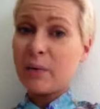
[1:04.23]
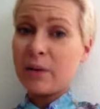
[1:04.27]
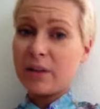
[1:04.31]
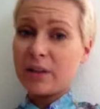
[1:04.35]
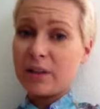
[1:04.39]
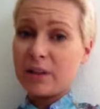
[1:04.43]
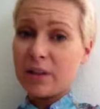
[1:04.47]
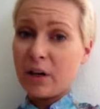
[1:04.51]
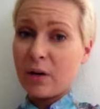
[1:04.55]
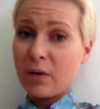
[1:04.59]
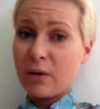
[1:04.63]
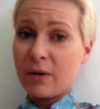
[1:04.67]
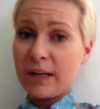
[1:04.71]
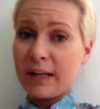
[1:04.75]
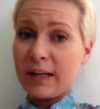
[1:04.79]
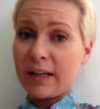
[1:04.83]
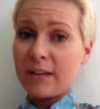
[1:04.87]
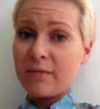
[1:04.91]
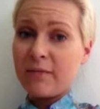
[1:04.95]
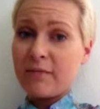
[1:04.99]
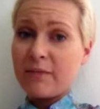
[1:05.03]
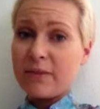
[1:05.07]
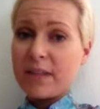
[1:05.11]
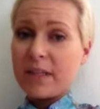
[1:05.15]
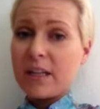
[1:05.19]
with
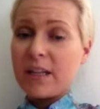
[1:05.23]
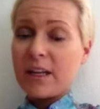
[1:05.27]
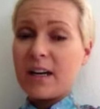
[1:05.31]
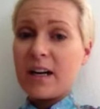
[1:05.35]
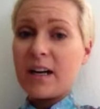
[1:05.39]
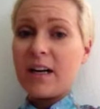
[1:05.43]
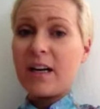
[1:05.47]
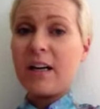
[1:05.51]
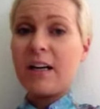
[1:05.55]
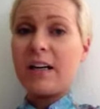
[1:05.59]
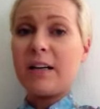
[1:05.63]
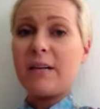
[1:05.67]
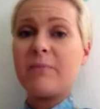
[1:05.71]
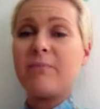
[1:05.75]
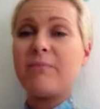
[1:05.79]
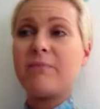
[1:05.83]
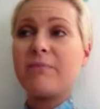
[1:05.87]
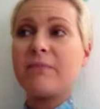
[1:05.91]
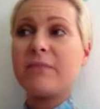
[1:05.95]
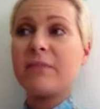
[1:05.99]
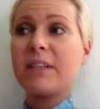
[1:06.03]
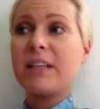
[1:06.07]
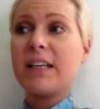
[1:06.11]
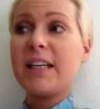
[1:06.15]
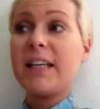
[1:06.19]
Tony,
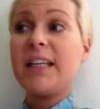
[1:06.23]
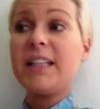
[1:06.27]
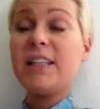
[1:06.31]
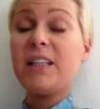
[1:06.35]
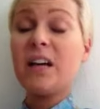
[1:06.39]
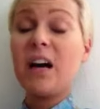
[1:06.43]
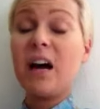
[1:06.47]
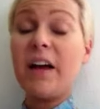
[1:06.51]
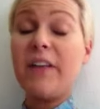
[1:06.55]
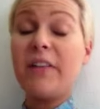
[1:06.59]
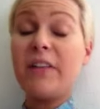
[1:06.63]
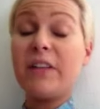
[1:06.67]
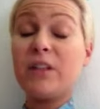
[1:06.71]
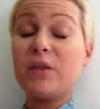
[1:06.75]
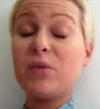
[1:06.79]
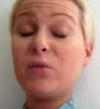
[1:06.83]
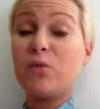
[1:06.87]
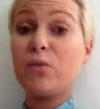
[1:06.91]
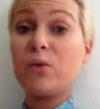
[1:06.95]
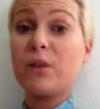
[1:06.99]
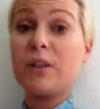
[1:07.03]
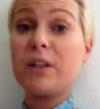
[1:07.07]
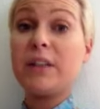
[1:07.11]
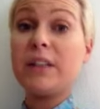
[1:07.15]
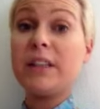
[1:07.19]
he taught this
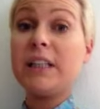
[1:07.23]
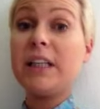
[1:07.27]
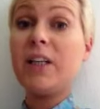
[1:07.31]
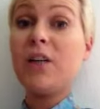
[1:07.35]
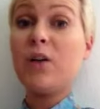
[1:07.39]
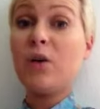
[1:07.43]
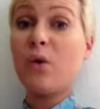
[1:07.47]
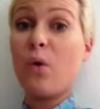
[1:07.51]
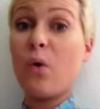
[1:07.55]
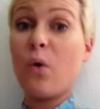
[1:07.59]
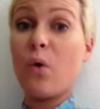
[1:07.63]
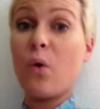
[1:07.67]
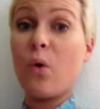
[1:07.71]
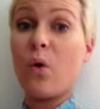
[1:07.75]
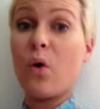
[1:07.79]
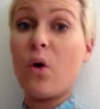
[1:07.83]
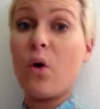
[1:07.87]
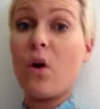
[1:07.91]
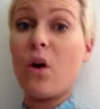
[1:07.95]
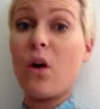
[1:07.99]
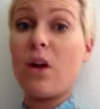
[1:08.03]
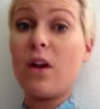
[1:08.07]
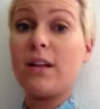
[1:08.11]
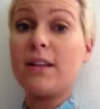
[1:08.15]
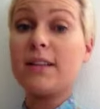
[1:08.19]
really
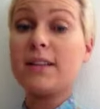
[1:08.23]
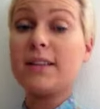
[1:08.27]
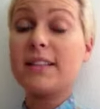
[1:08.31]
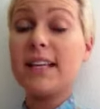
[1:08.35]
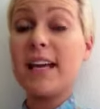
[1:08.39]
cool